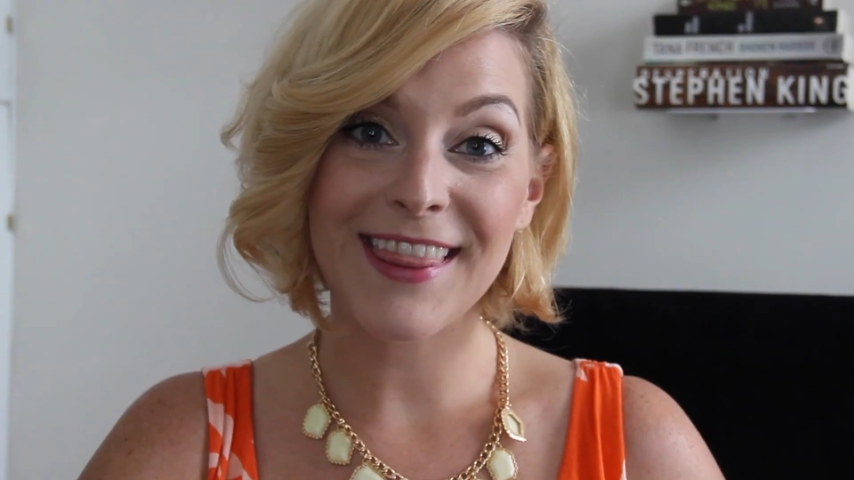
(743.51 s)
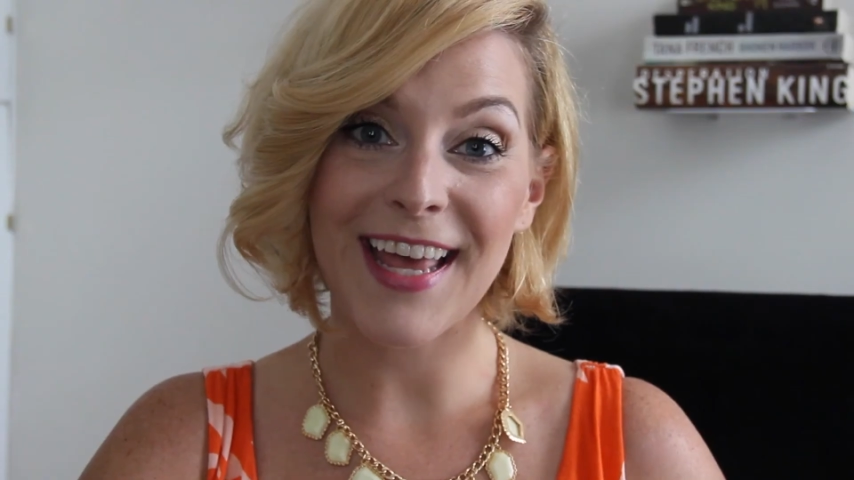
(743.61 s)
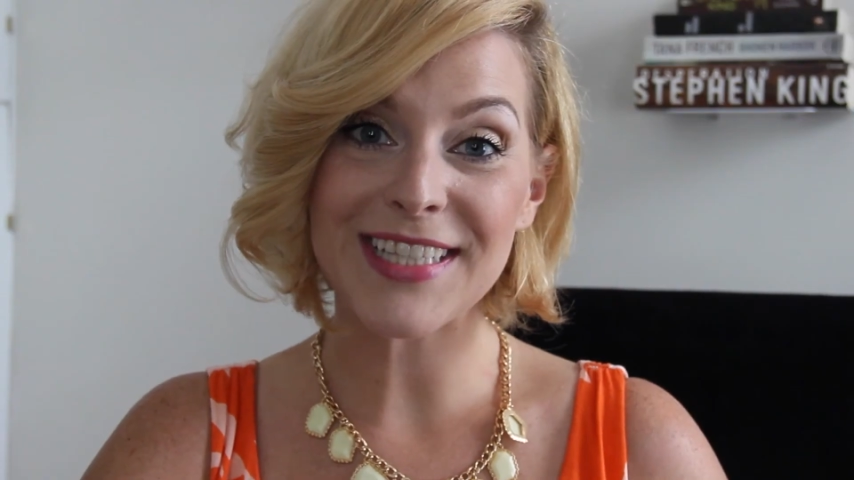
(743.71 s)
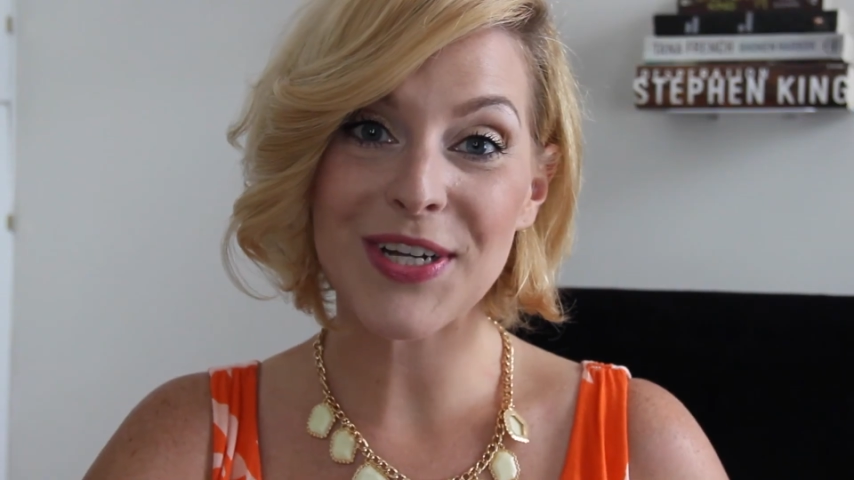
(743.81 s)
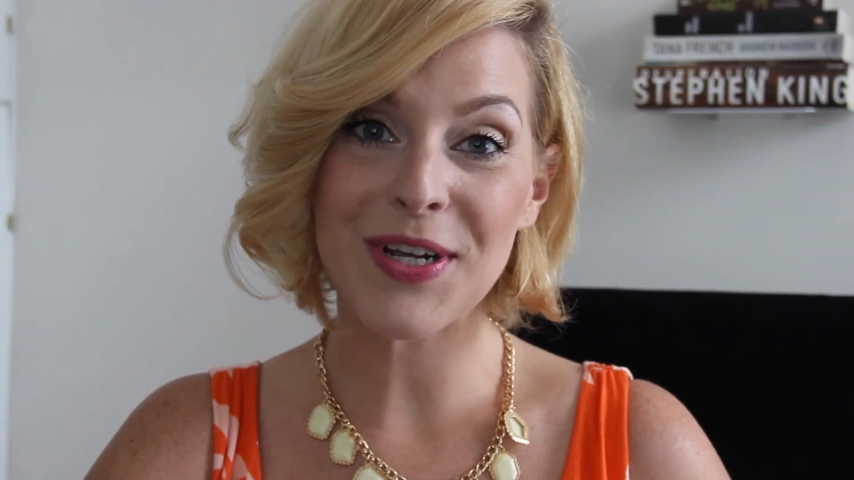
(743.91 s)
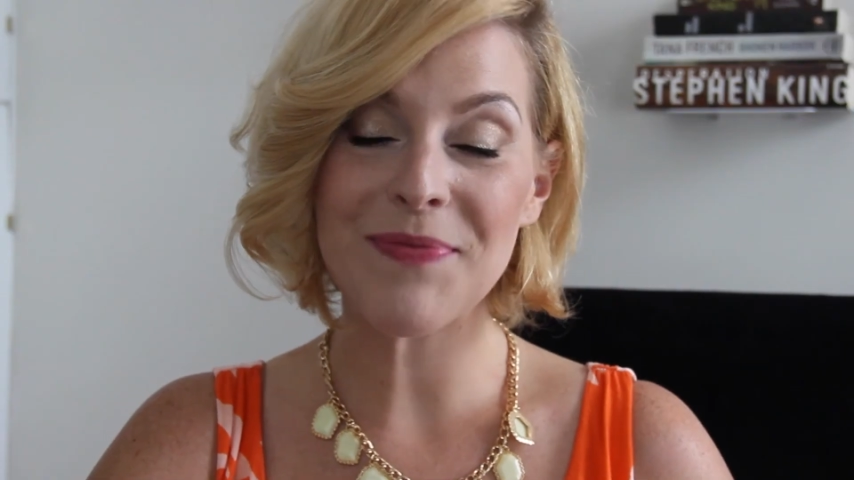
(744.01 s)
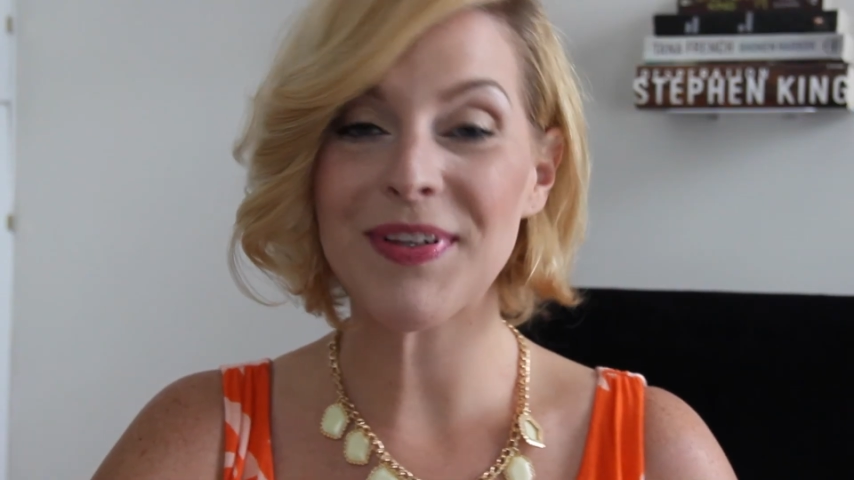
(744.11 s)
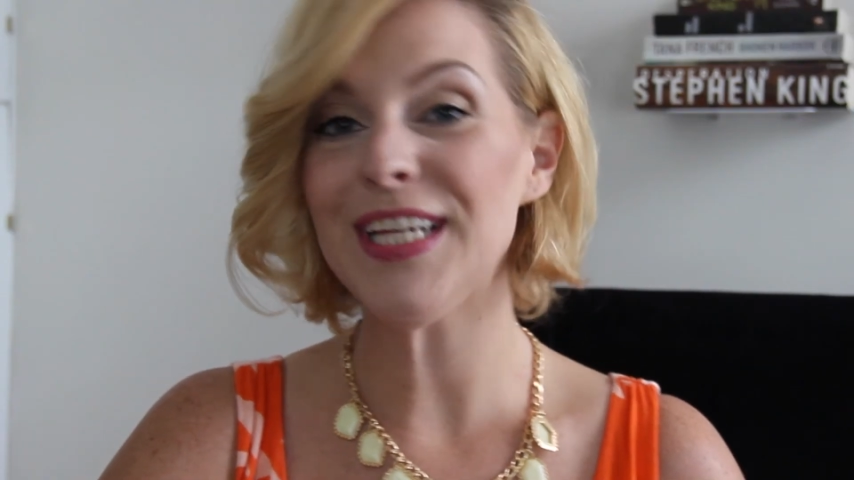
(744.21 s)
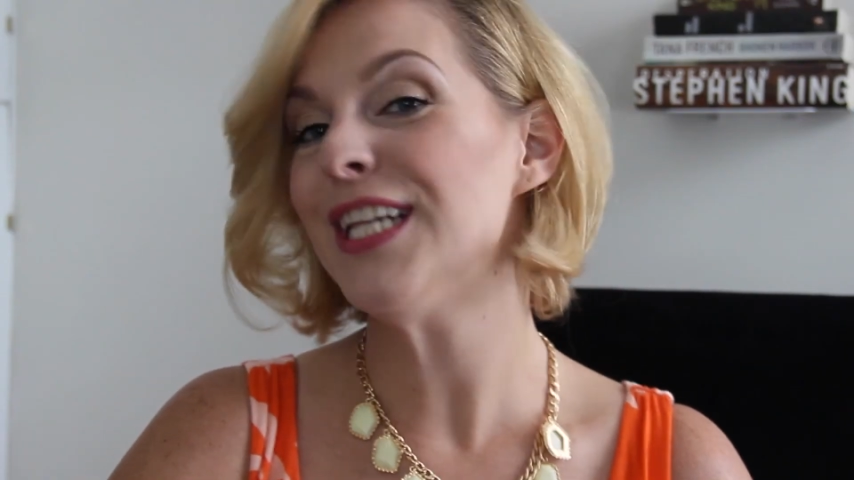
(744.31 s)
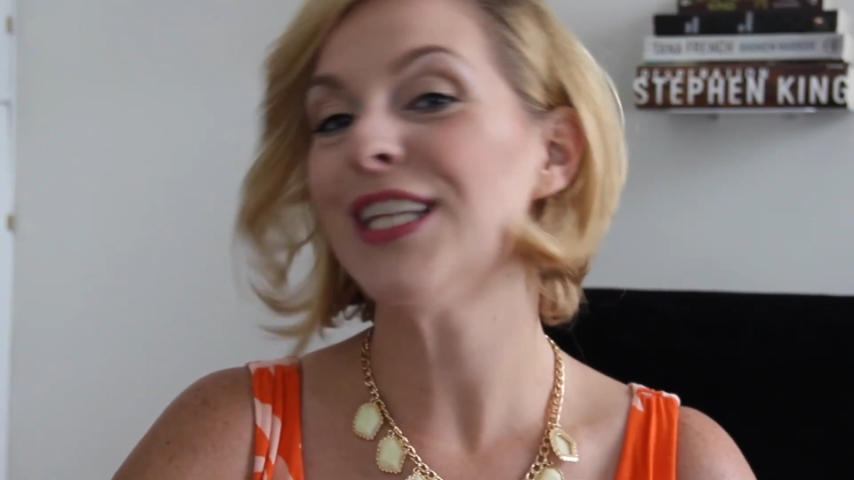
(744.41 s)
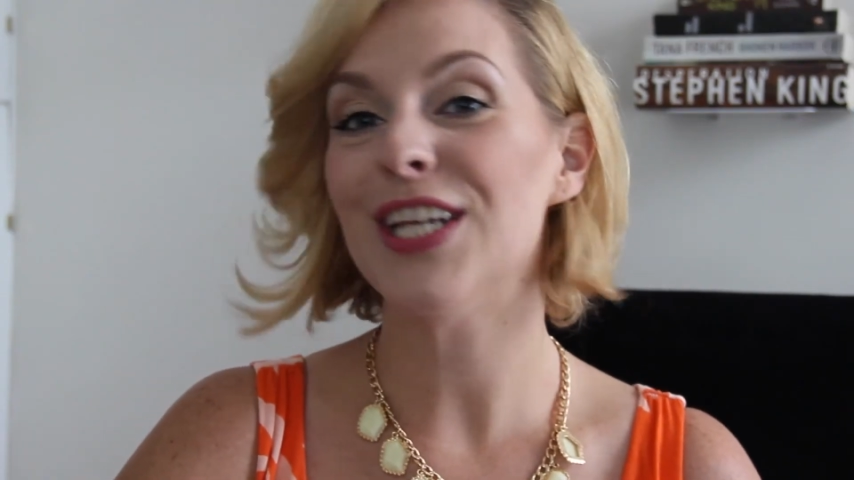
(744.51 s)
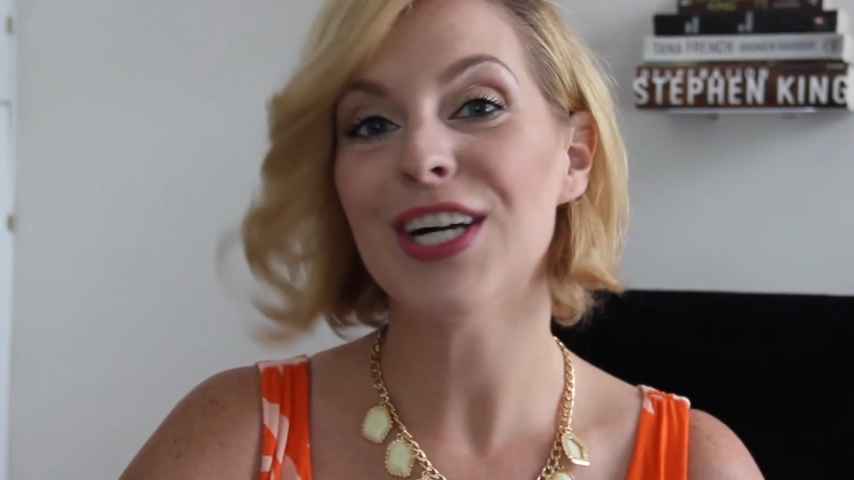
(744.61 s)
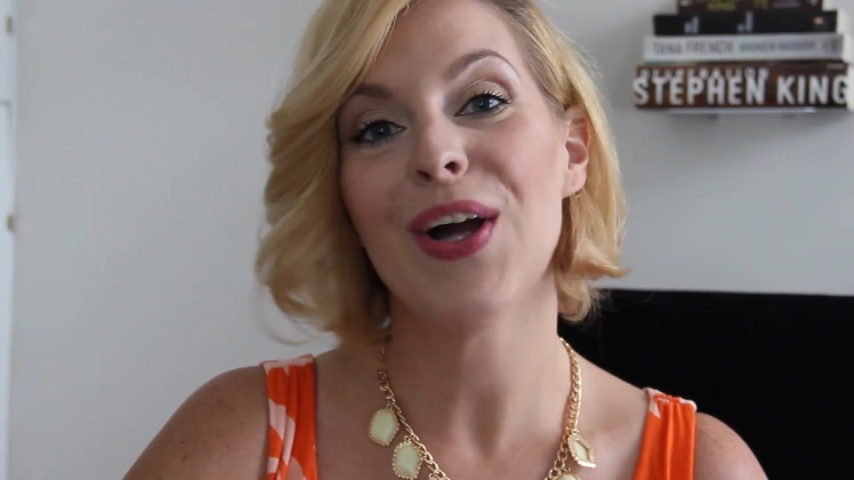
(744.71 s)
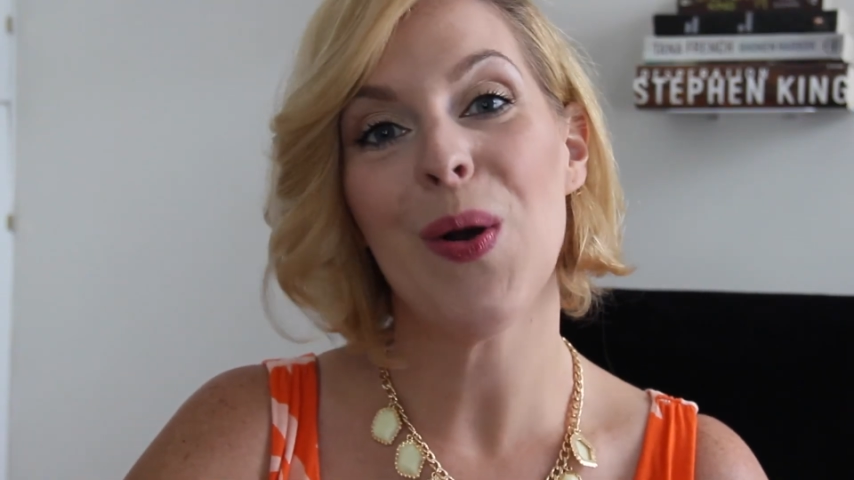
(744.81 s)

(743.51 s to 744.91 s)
And that's our completed look.